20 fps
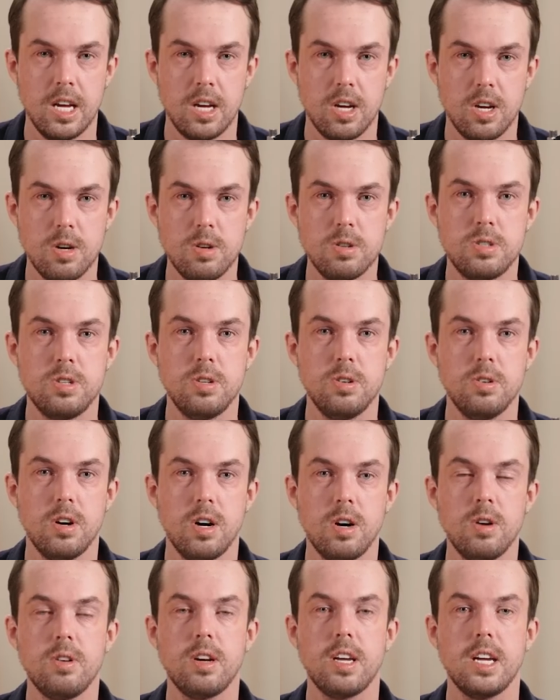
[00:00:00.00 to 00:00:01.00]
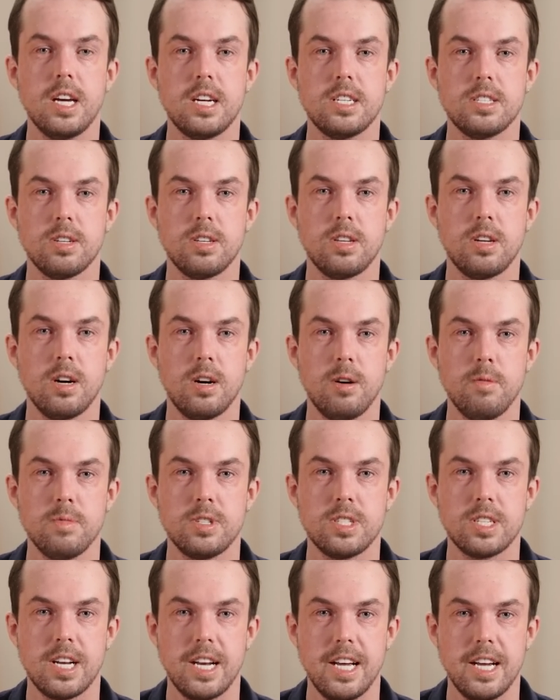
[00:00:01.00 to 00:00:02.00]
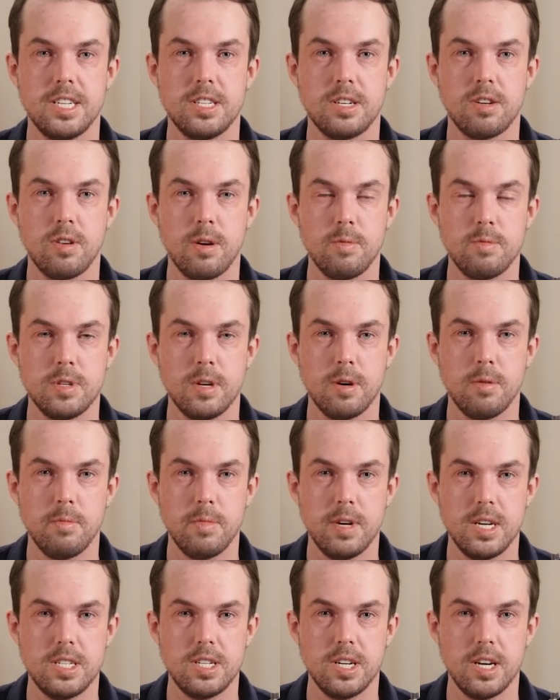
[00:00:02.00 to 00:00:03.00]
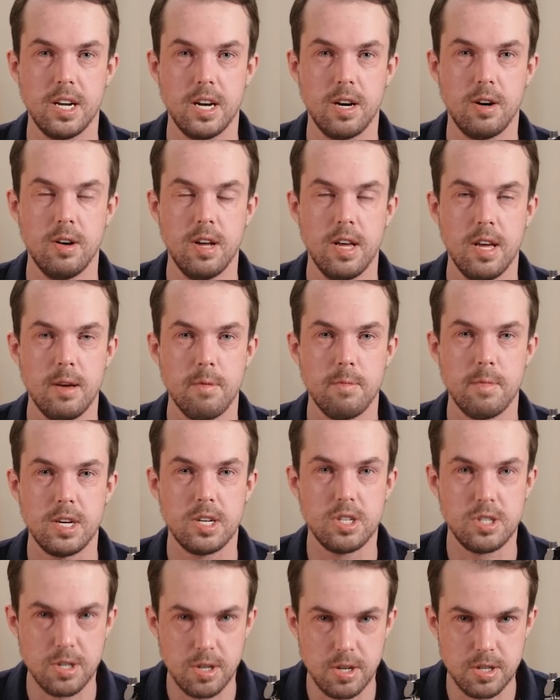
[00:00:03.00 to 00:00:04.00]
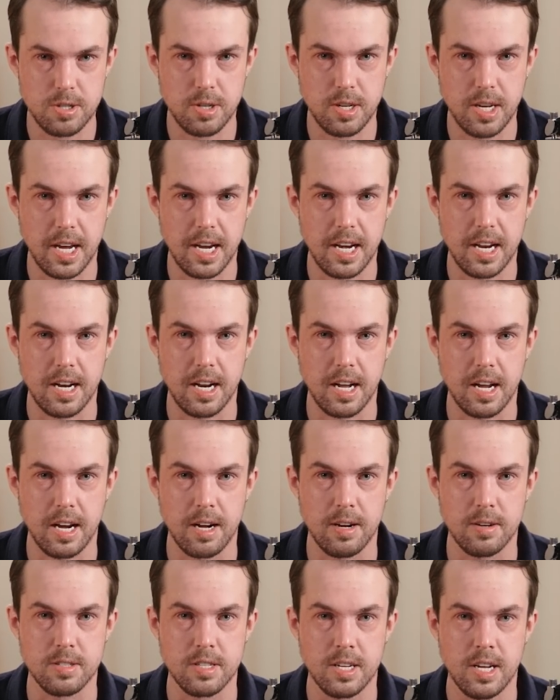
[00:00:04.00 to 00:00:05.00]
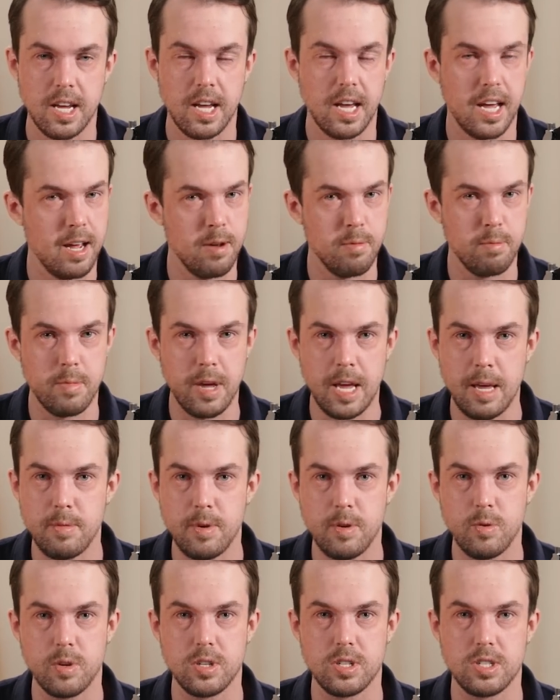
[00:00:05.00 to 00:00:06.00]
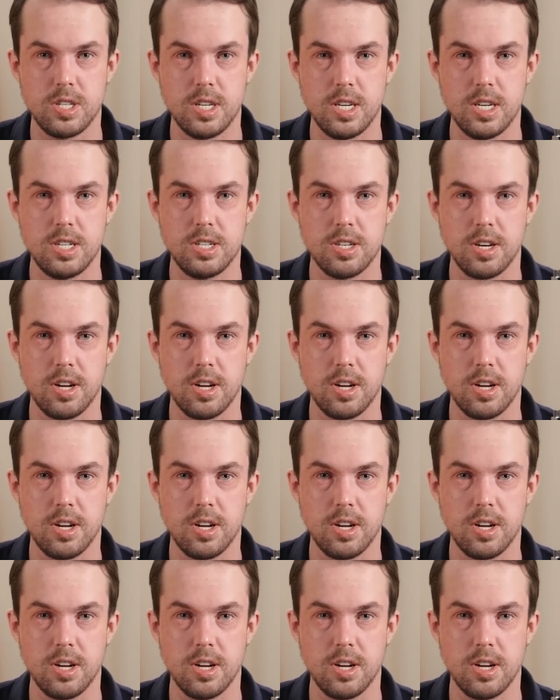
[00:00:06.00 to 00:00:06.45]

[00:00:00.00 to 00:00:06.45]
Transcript: Go to okx.com/cryptomichnl. Make sure to get that account and maybe we'll see each